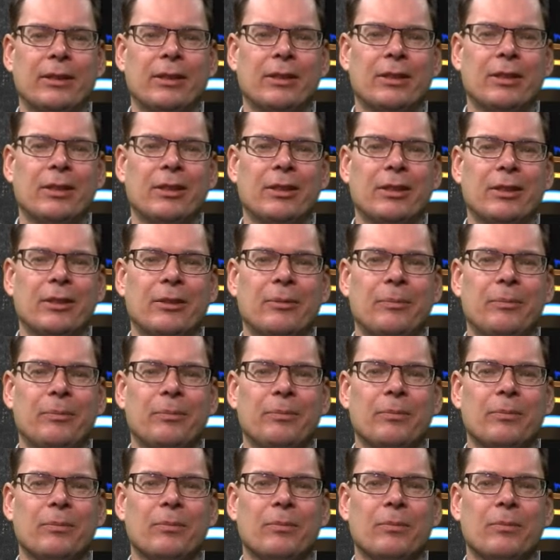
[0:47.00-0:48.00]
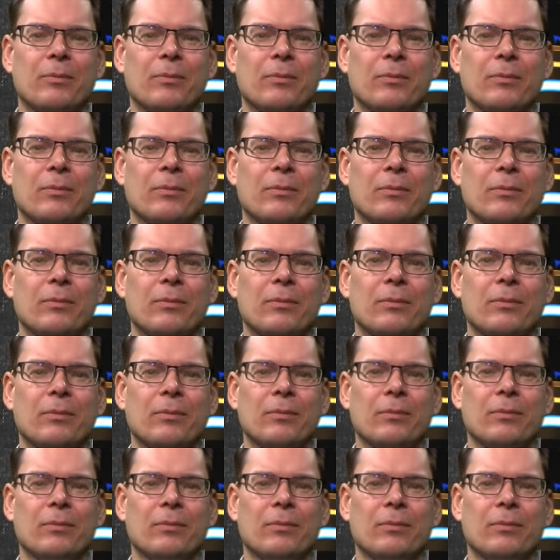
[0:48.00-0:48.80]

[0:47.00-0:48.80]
Nothing is said.